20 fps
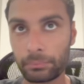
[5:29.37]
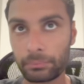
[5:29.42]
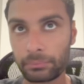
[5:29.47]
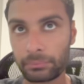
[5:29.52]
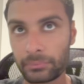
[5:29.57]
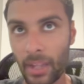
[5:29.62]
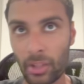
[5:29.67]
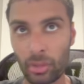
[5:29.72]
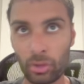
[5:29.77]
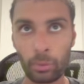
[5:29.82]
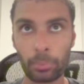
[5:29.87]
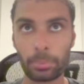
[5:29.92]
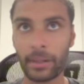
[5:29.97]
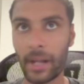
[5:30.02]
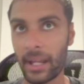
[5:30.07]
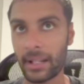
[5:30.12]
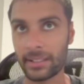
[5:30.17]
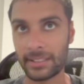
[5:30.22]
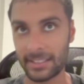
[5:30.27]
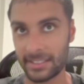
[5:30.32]
Dental
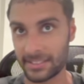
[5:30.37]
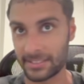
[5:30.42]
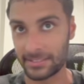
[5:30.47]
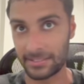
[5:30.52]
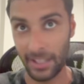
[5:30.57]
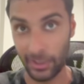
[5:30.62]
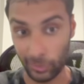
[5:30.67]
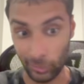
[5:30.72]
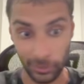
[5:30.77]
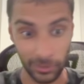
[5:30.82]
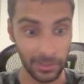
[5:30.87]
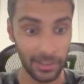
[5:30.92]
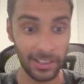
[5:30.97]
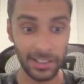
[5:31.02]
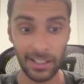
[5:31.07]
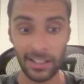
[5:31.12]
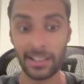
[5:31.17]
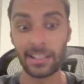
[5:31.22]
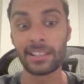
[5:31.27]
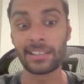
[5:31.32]
practice, dental
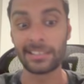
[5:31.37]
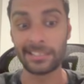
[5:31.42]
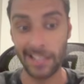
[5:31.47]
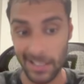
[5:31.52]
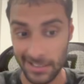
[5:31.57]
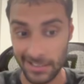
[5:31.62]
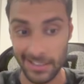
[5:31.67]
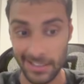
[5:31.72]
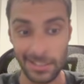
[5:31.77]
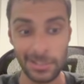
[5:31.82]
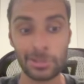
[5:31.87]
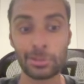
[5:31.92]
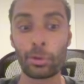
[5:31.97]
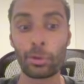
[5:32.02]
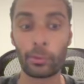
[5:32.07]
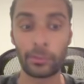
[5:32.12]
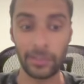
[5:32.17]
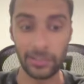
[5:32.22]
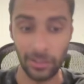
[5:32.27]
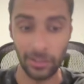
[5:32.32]
clinic, dentist,
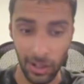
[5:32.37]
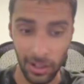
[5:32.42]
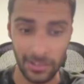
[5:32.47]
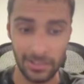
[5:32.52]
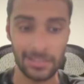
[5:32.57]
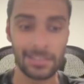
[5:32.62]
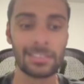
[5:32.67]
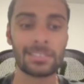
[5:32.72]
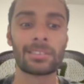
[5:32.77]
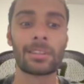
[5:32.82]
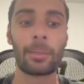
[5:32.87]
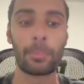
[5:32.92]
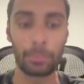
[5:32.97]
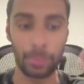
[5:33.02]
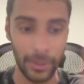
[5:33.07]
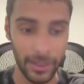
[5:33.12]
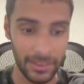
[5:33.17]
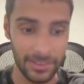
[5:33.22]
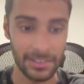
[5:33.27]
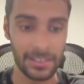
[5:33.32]
orthodontist,
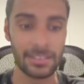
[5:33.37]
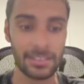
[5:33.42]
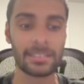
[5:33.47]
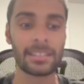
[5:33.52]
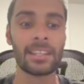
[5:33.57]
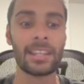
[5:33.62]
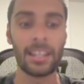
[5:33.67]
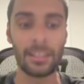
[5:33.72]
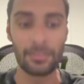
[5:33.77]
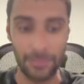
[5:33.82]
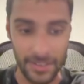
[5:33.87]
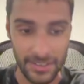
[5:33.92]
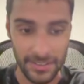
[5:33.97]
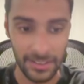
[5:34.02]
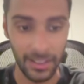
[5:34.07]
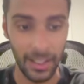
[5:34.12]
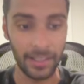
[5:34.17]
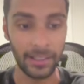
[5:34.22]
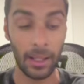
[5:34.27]
braces, Invisalign.